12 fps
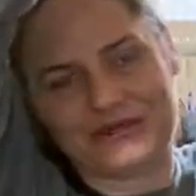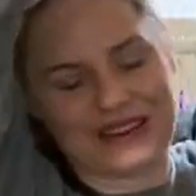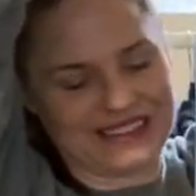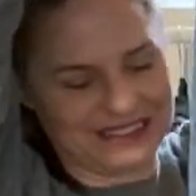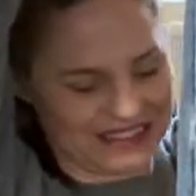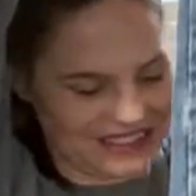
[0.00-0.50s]

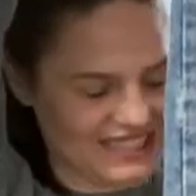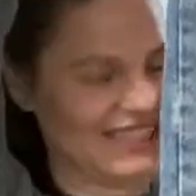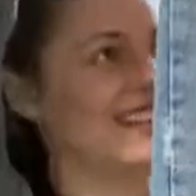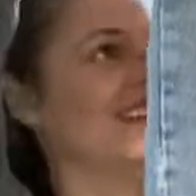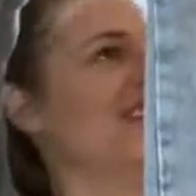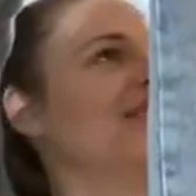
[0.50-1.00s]
Wranglers.
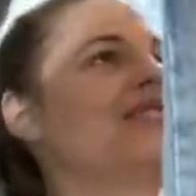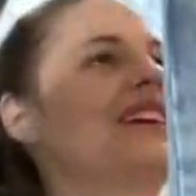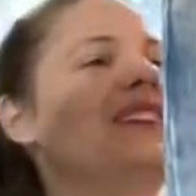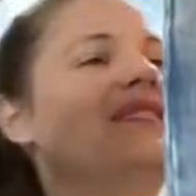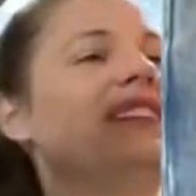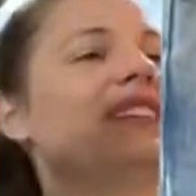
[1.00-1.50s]
They're
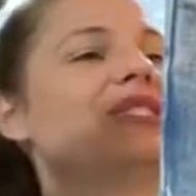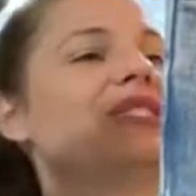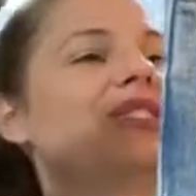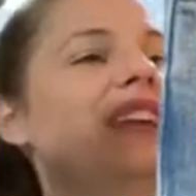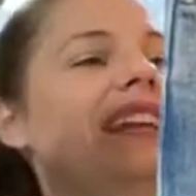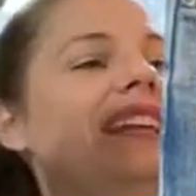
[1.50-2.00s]
kind of like a
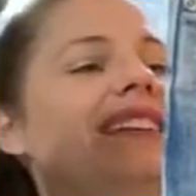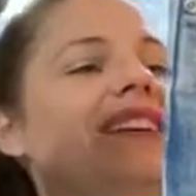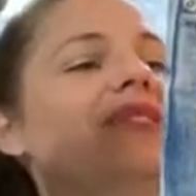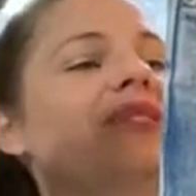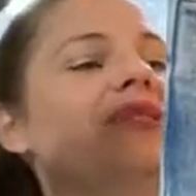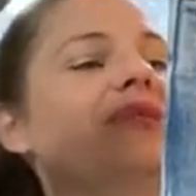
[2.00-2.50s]
straight, oh,
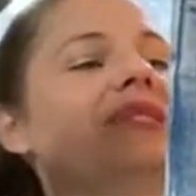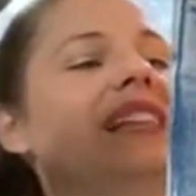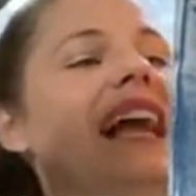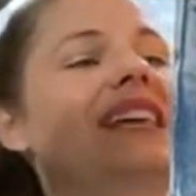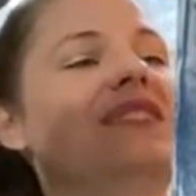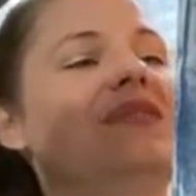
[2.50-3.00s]
they're a
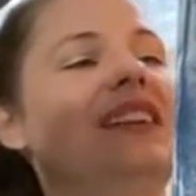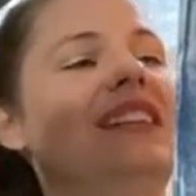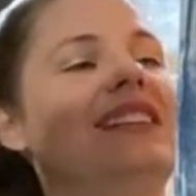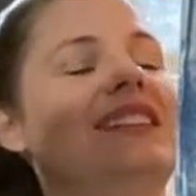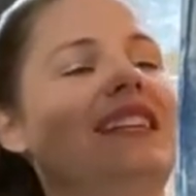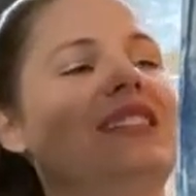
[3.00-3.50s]
relaxed
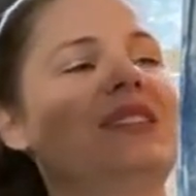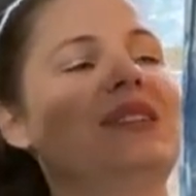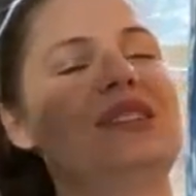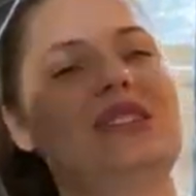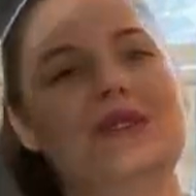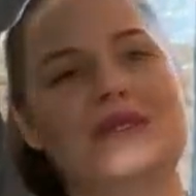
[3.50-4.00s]
fit, size
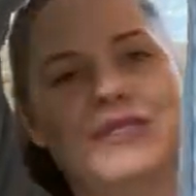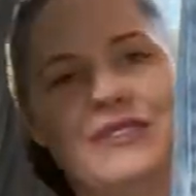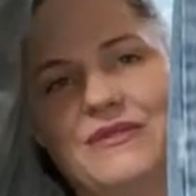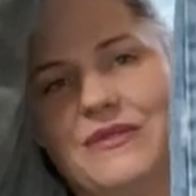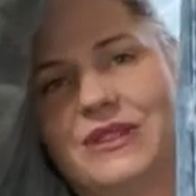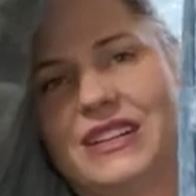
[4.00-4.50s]
32,
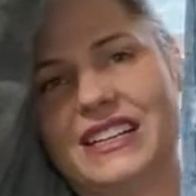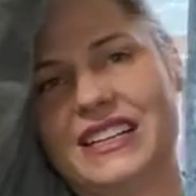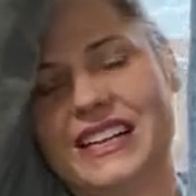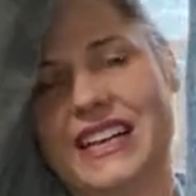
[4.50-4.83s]
34.